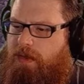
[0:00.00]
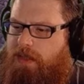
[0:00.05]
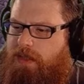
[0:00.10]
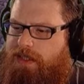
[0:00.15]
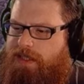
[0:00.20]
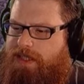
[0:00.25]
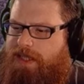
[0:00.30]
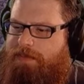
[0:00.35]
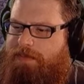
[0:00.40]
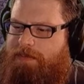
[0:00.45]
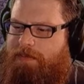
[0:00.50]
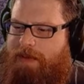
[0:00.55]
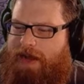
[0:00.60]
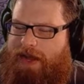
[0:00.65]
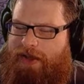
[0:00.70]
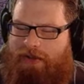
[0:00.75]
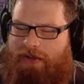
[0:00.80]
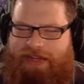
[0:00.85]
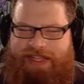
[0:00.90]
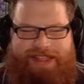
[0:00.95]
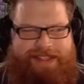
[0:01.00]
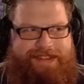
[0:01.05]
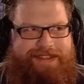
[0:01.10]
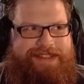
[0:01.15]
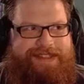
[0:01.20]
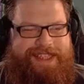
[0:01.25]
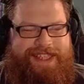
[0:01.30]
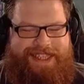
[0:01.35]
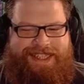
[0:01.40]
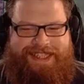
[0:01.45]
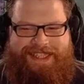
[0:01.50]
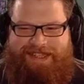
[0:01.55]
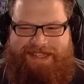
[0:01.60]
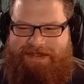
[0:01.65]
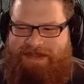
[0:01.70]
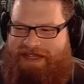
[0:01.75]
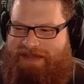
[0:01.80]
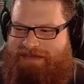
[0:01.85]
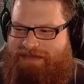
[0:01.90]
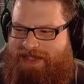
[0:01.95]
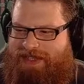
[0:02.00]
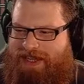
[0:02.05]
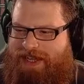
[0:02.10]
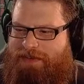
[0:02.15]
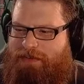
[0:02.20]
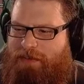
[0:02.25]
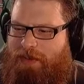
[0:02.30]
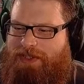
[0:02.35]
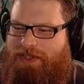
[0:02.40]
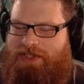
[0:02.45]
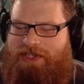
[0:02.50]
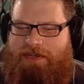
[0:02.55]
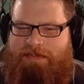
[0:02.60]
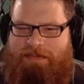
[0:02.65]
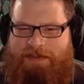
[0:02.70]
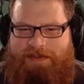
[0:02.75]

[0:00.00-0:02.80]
Tip my Oni. God damn it, hamster. You had one job.